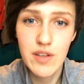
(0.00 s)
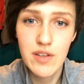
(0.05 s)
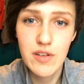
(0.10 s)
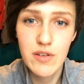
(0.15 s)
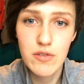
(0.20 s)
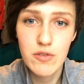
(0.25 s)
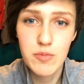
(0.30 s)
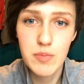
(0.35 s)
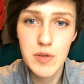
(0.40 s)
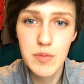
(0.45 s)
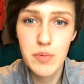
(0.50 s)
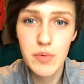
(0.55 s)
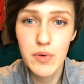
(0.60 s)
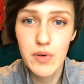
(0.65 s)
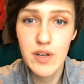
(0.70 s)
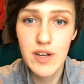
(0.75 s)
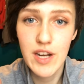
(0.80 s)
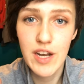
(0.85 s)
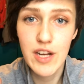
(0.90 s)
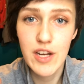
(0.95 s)
The news people
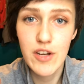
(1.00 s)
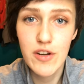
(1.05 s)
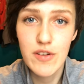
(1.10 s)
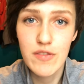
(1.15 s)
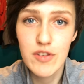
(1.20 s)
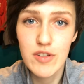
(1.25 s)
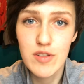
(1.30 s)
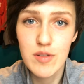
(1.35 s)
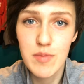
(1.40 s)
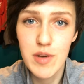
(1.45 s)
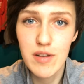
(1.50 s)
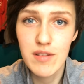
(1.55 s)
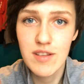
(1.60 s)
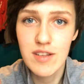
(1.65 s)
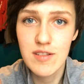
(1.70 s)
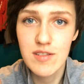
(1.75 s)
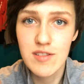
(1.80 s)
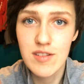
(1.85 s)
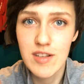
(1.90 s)
are kind of nervous about this.